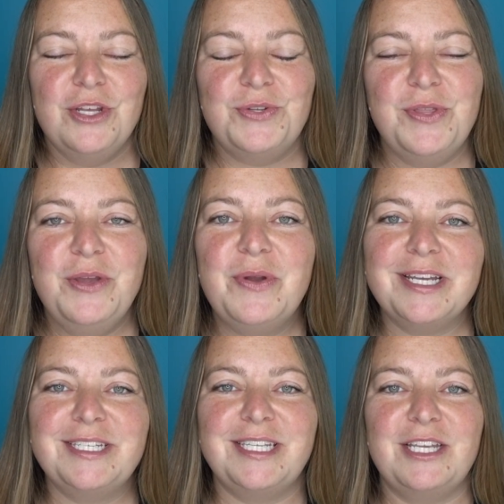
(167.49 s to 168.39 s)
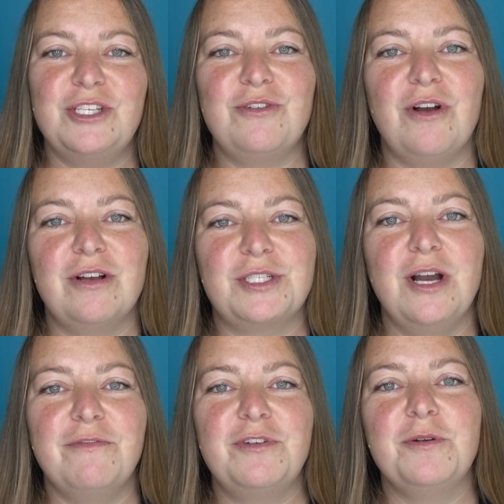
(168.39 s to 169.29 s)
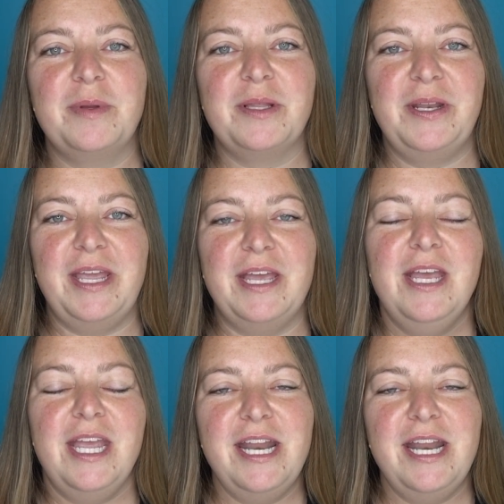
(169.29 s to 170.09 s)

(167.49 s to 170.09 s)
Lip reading: so that you can assess your dog's comfortability